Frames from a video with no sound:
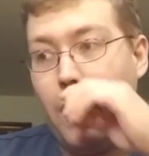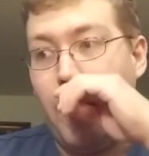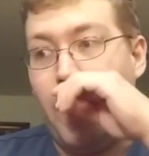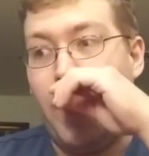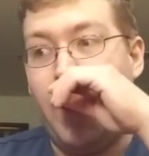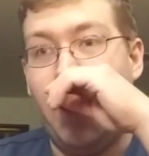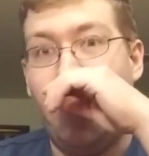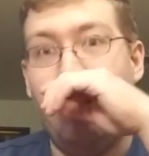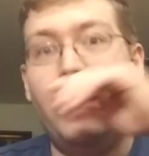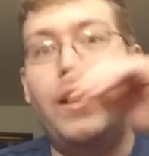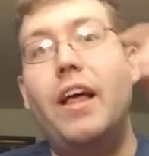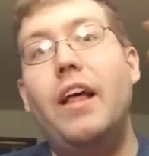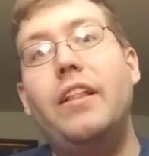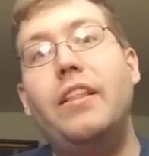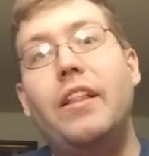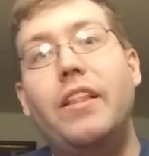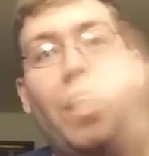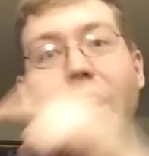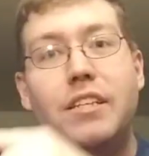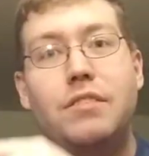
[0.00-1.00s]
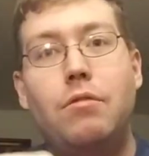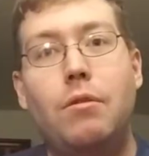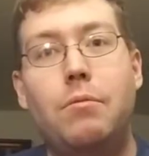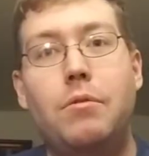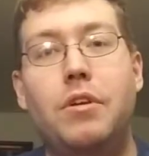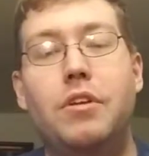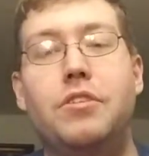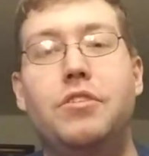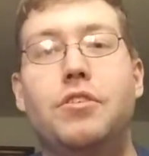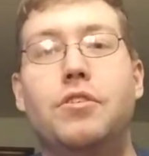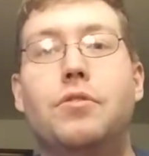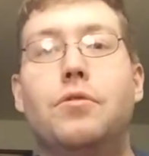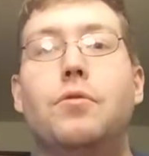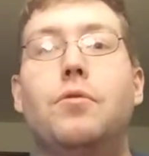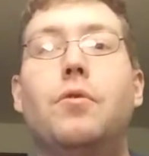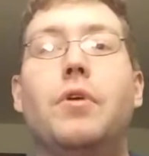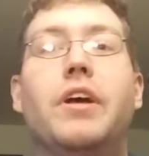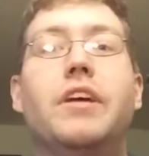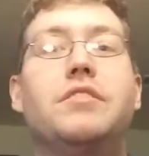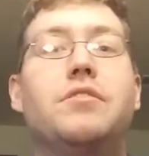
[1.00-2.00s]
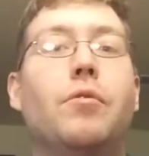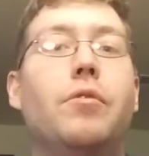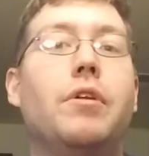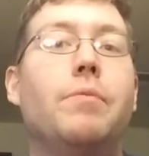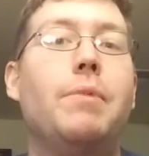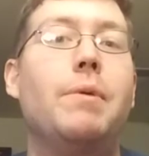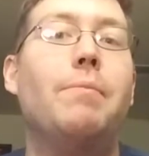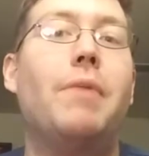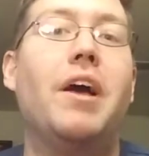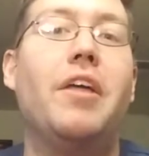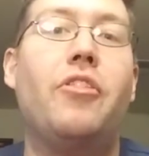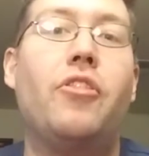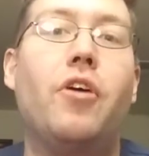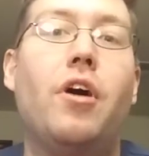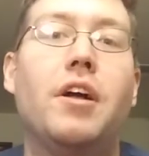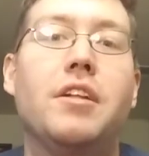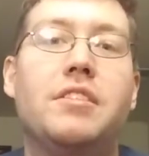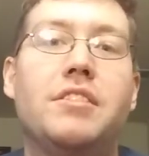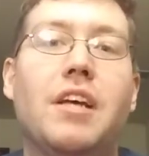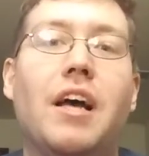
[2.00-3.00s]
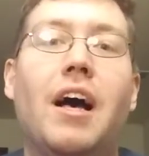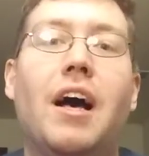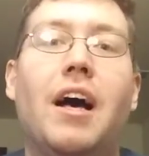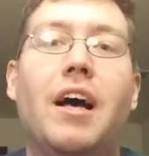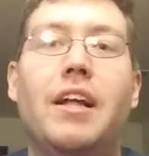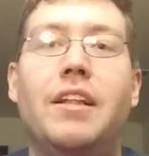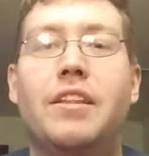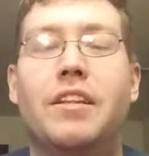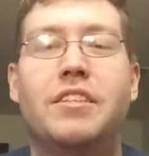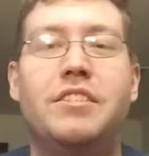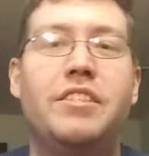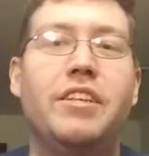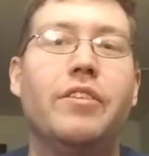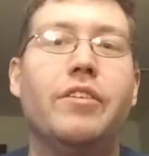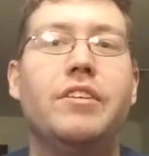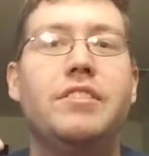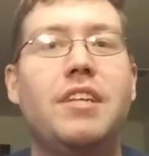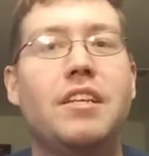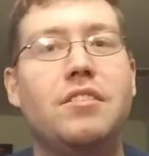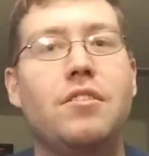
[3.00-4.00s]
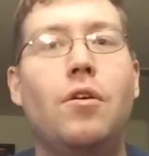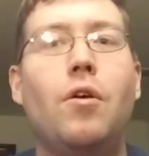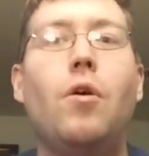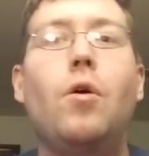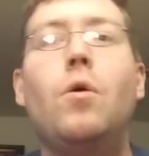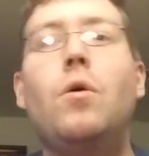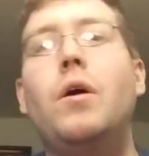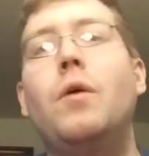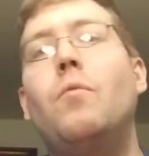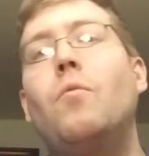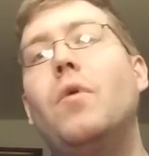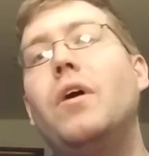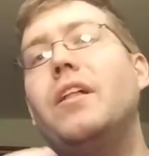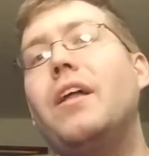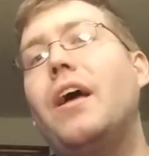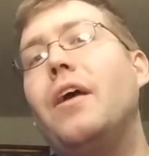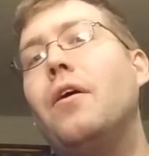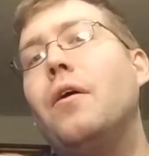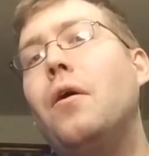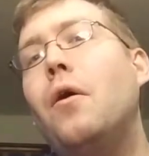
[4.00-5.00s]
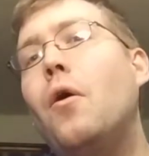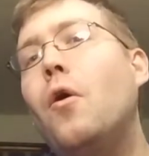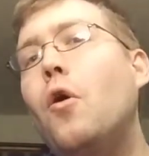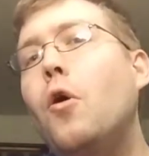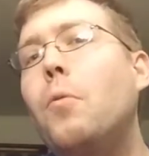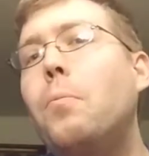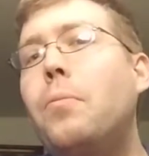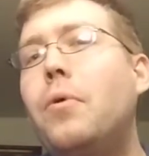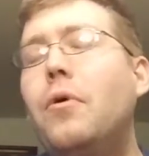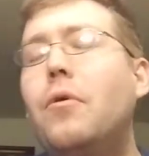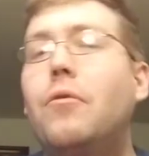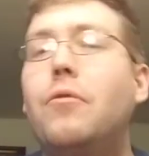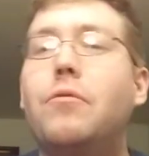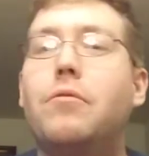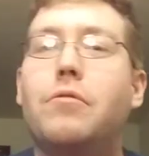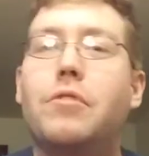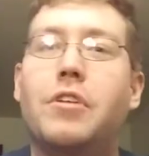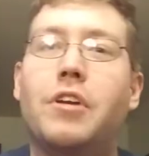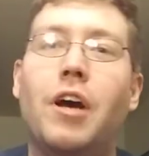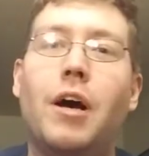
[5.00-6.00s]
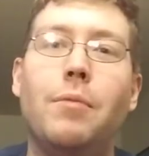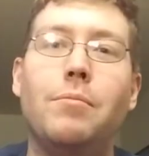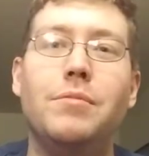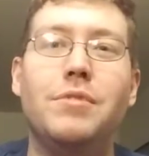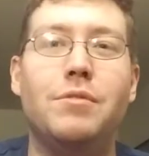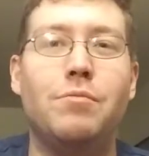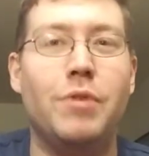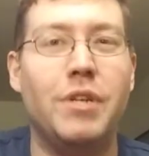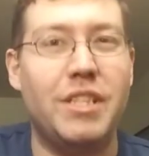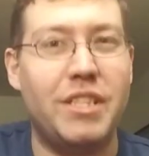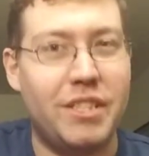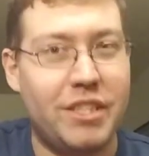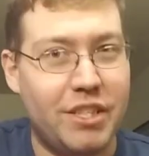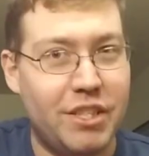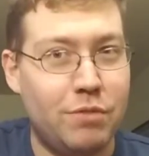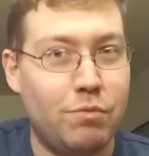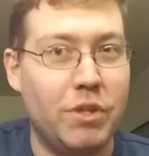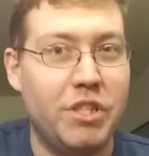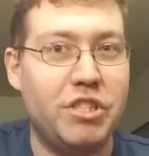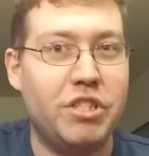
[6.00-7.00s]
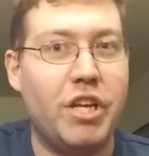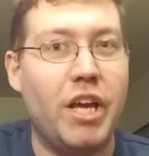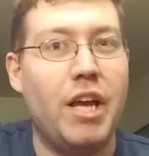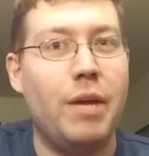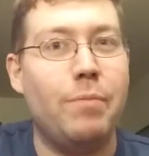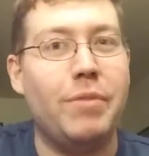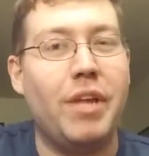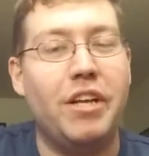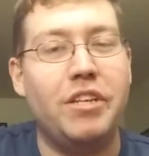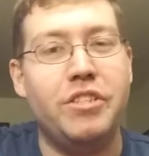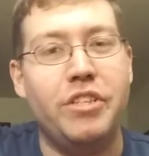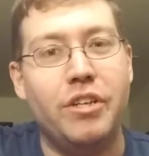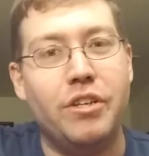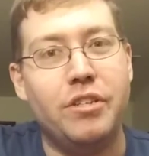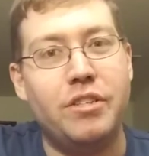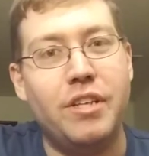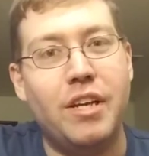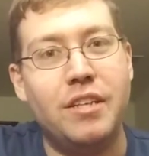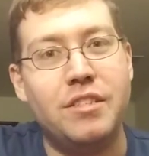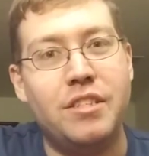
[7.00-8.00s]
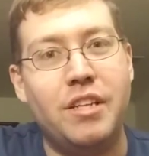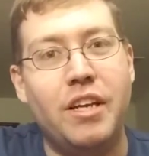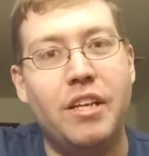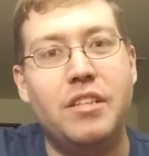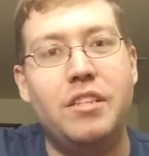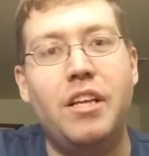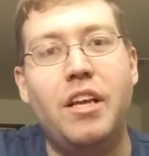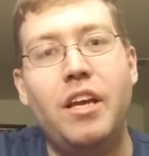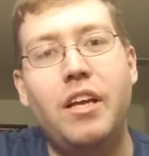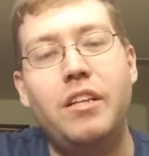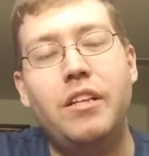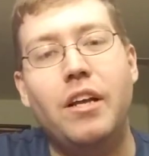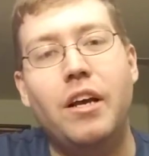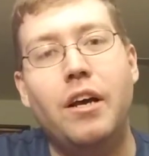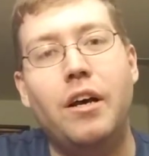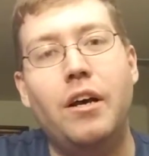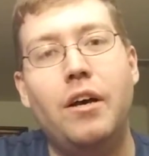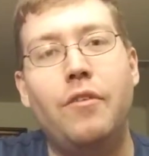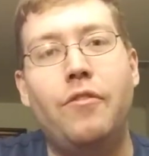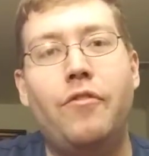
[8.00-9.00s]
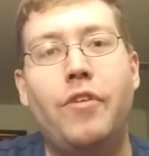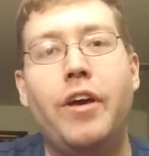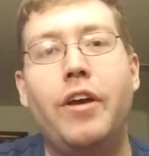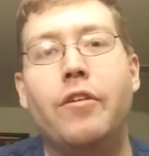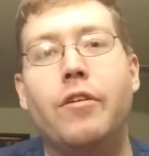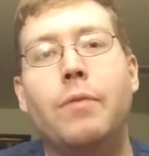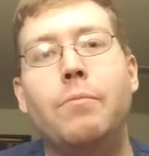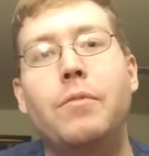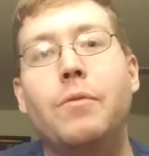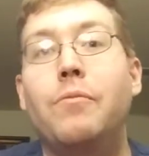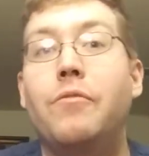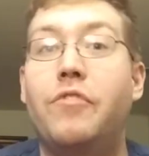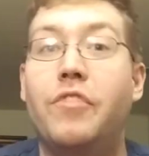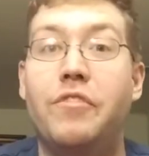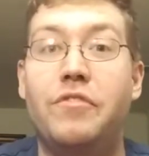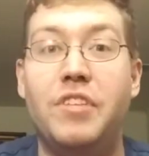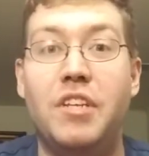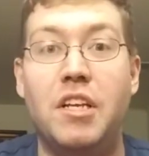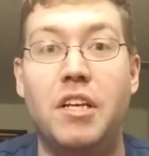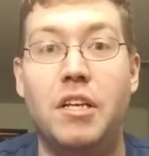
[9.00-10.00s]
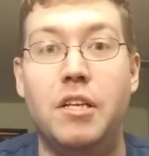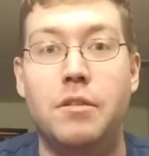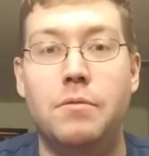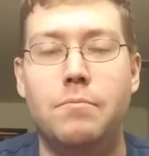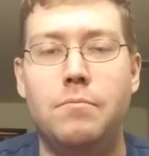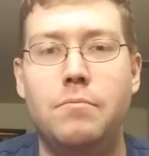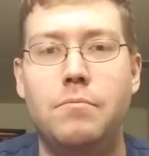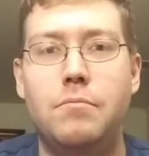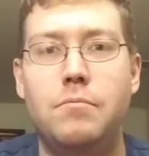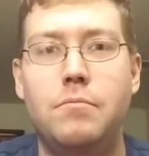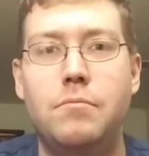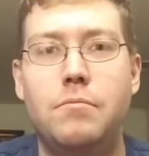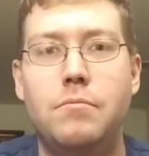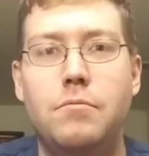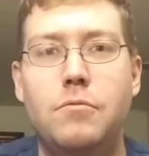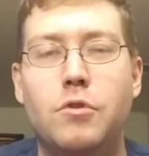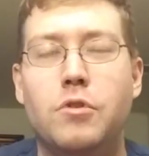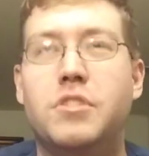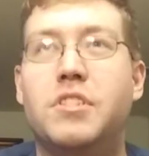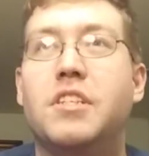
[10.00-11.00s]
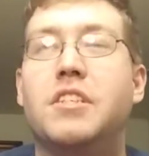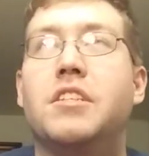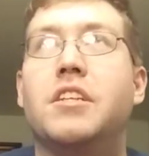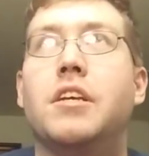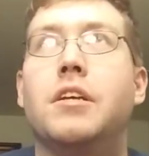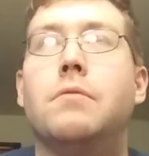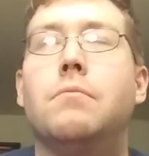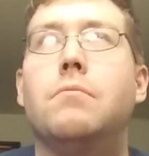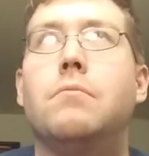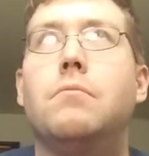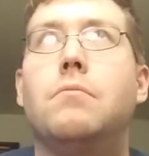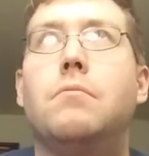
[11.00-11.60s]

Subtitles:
And then next one I'm going to do is going to be my thoughts on the series as a whole and what I hope comes with the Switch game next year in 2018 of Fire Emblem 15 or 16.